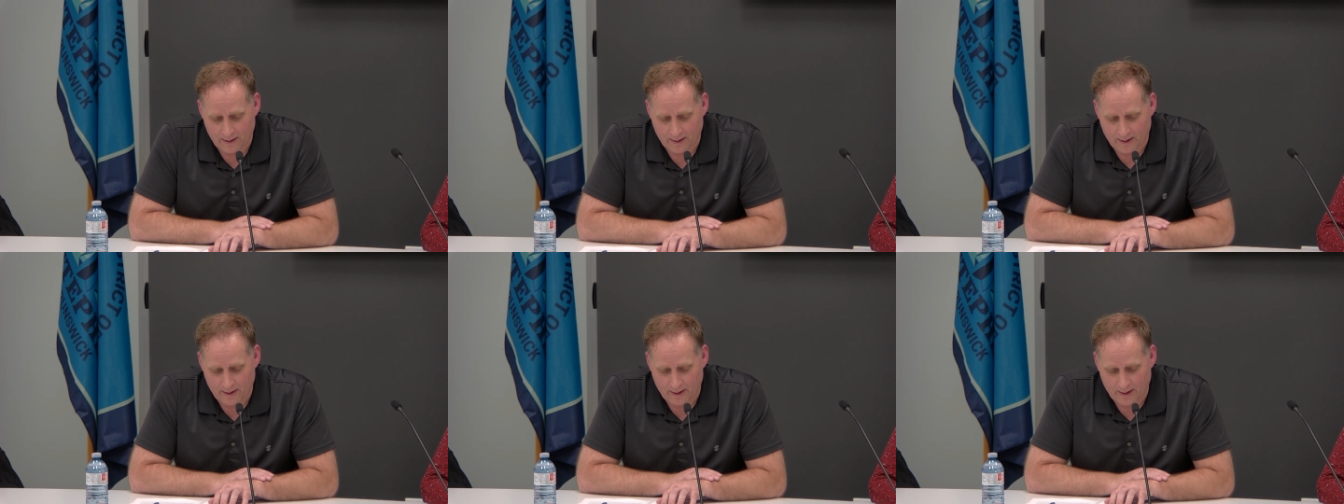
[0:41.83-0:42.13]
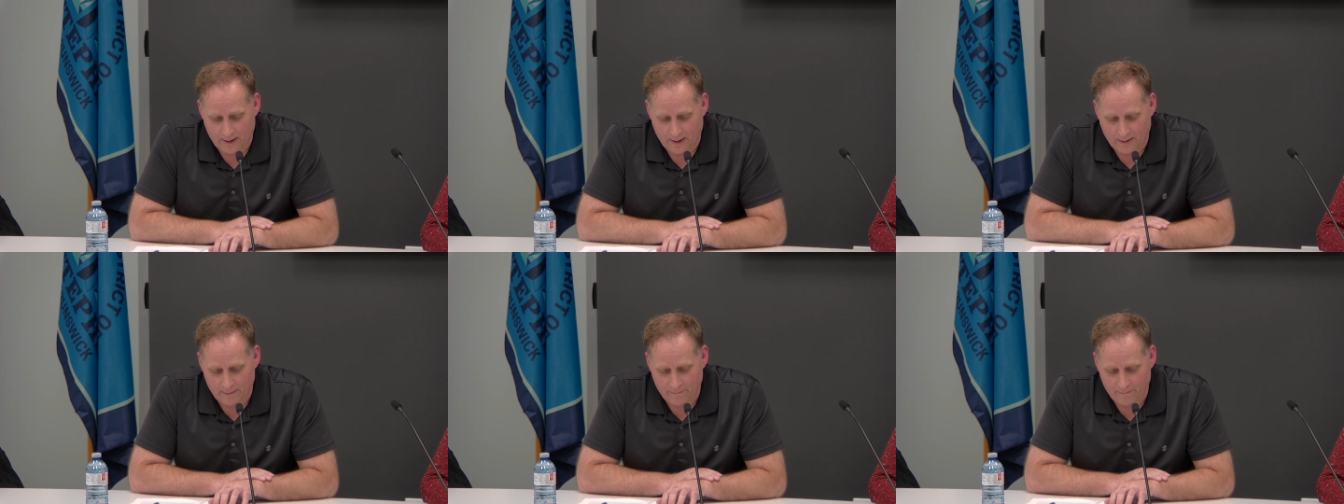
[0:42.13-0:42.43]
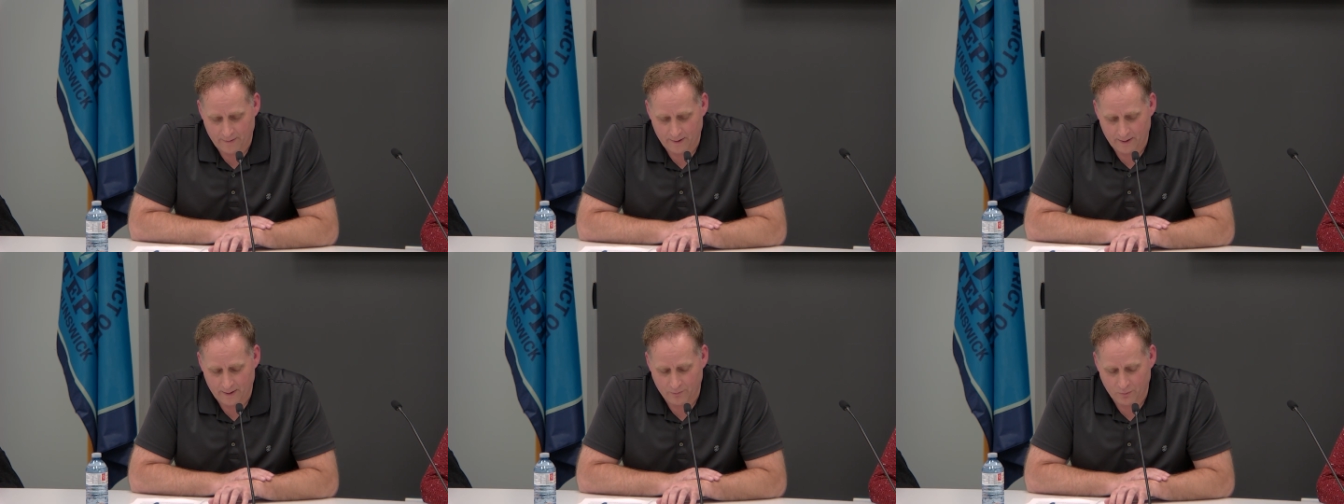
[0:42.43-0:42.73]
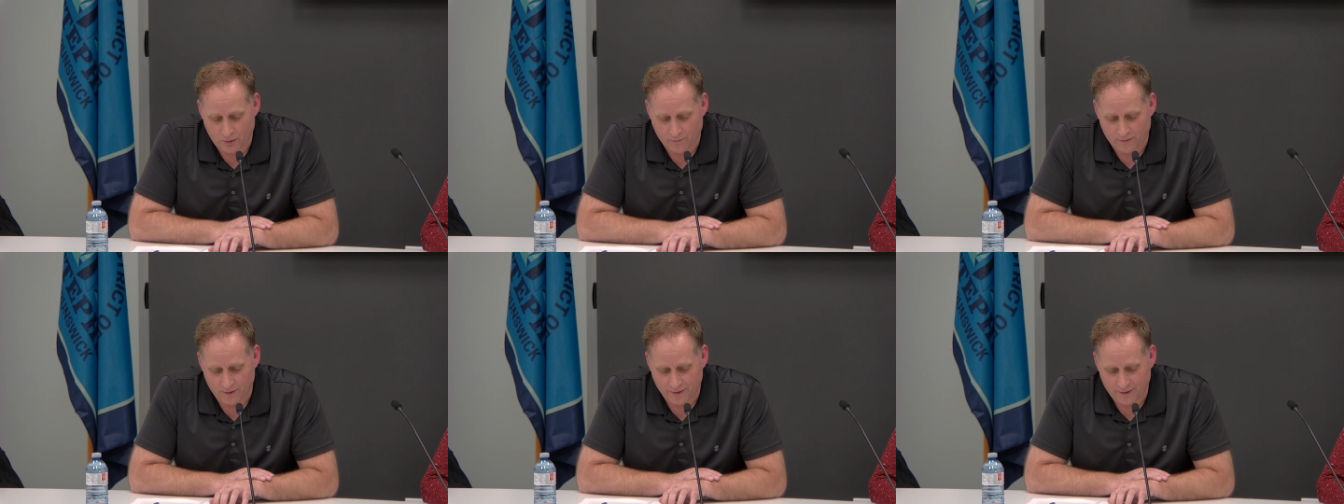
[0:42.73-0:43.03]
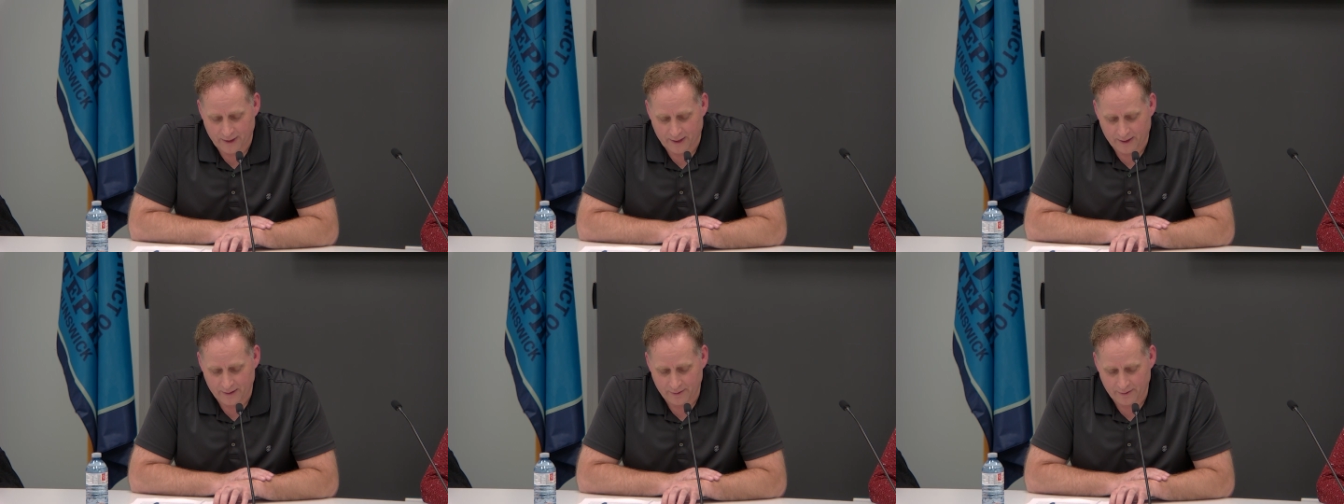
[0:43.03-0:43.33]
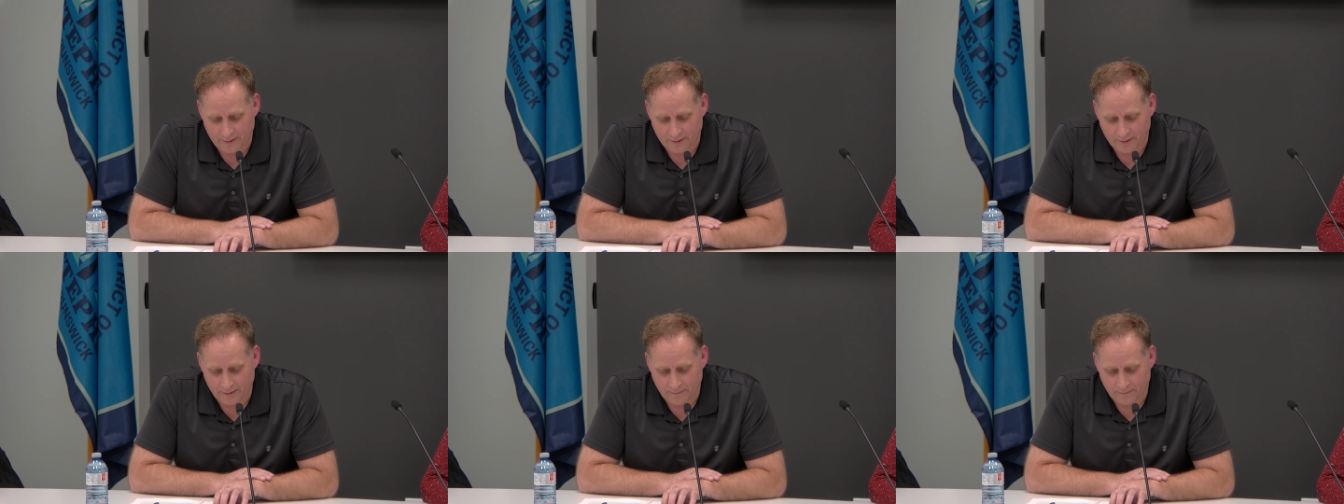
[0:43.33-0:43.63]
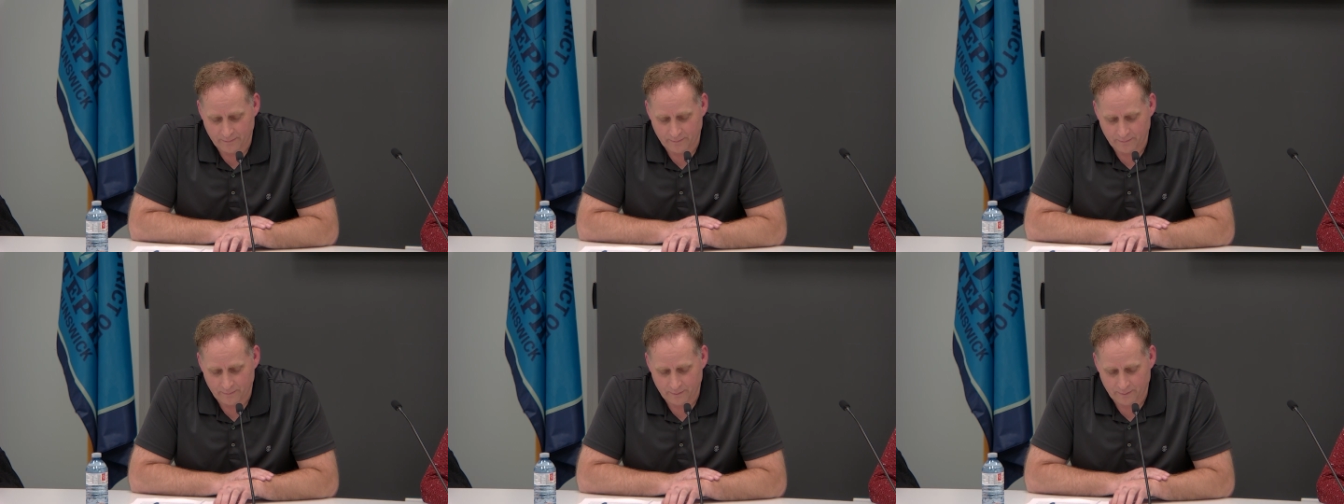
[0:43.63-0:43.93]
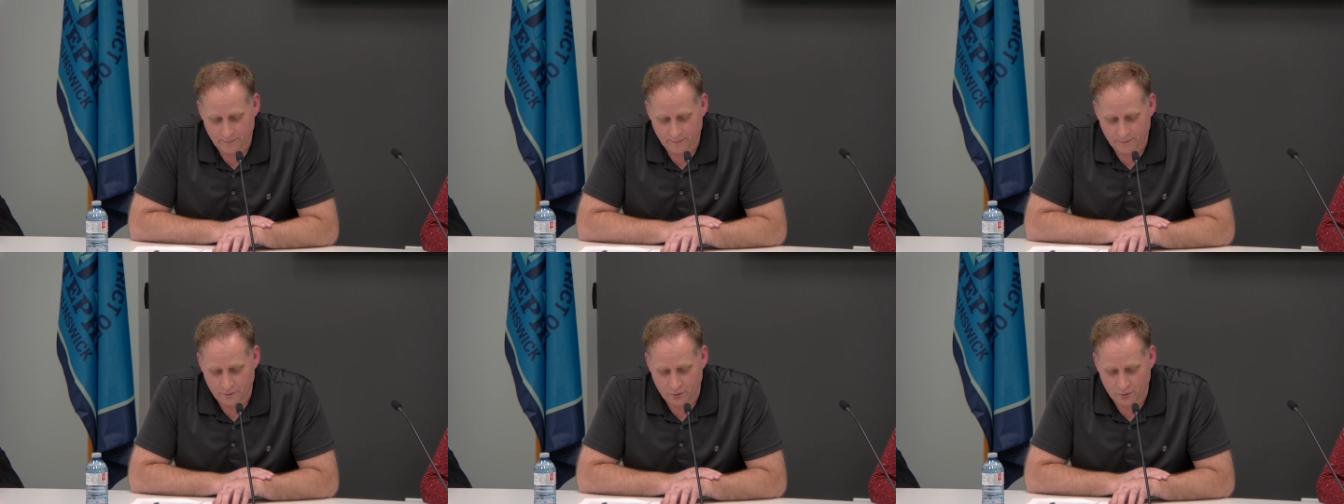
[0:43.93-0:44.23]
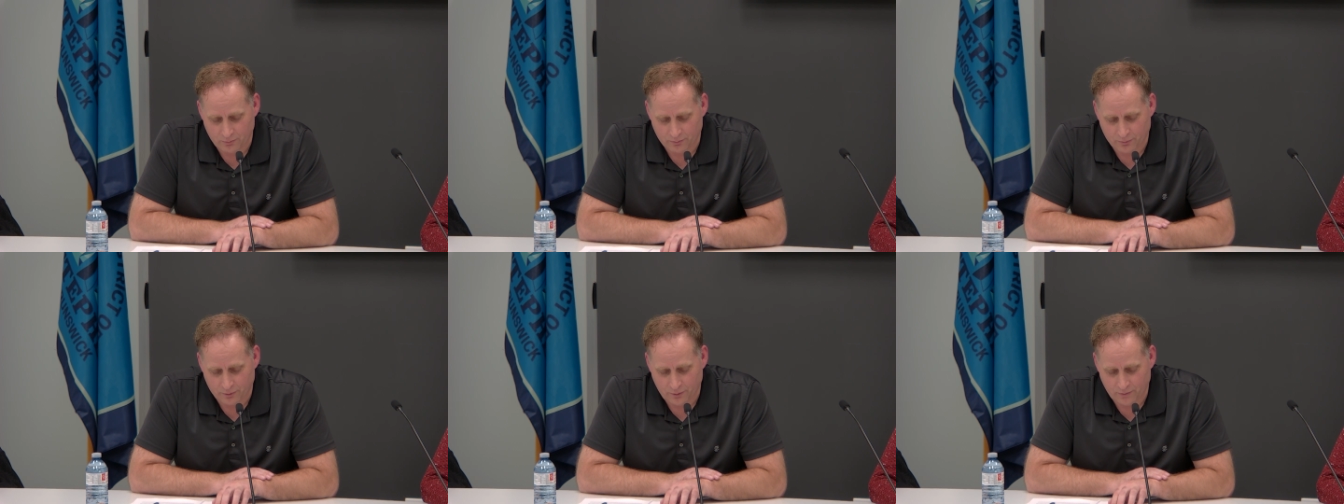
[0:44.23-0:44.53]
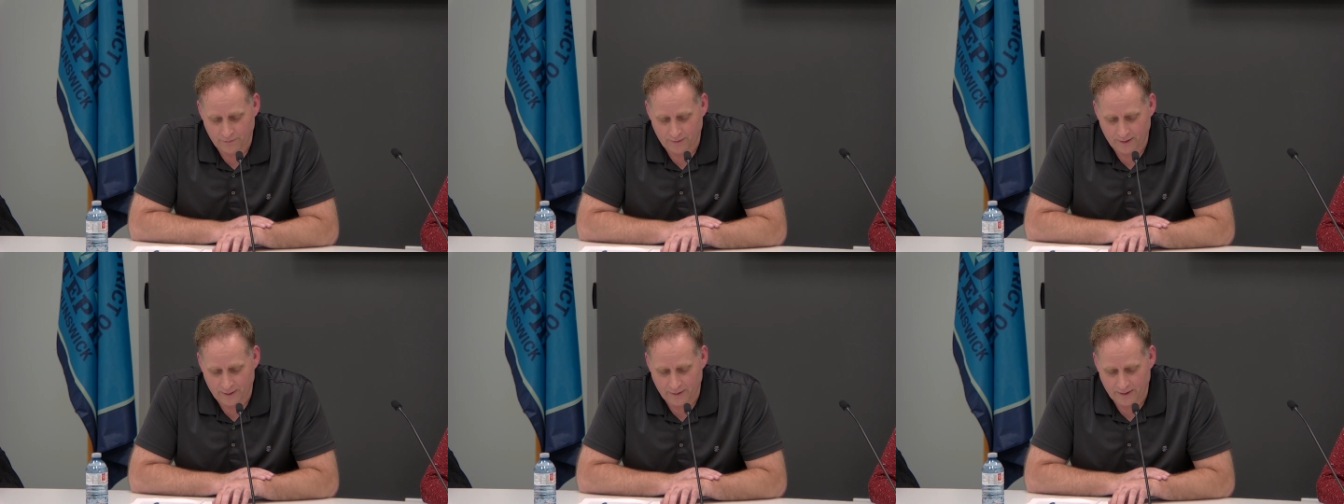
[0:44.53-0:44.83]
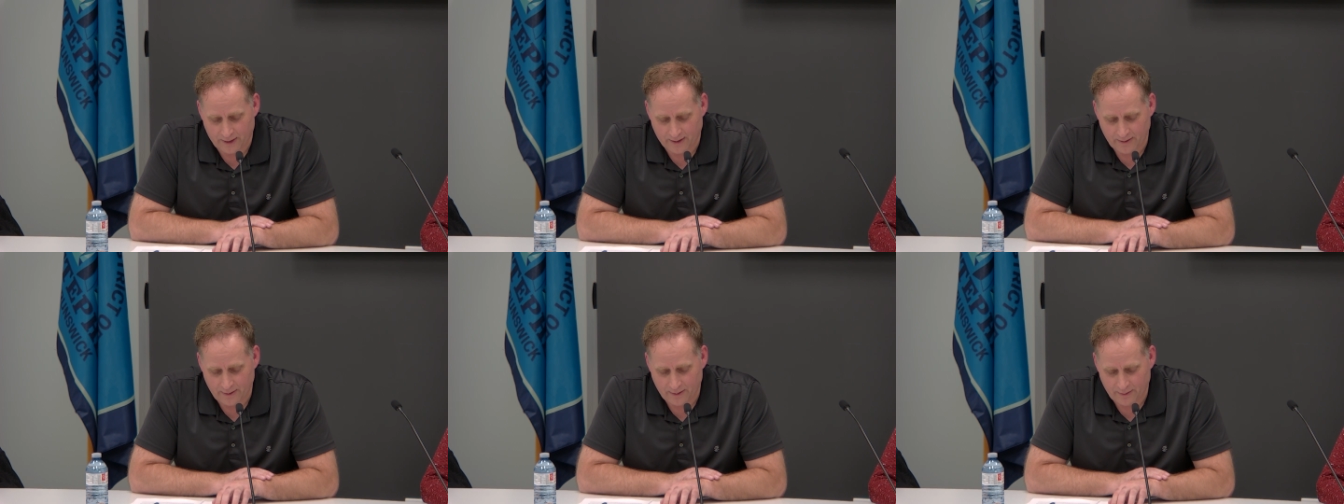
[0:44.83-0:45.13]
have a mover and seconder to approve the agenda.